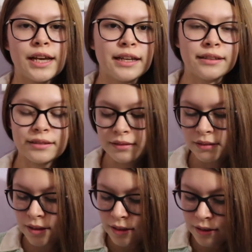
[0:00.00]
and
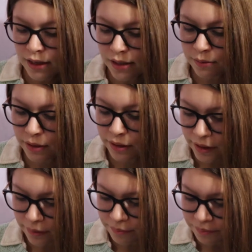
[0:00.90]
that's really
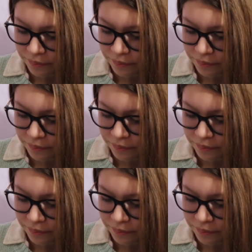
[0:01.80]
good.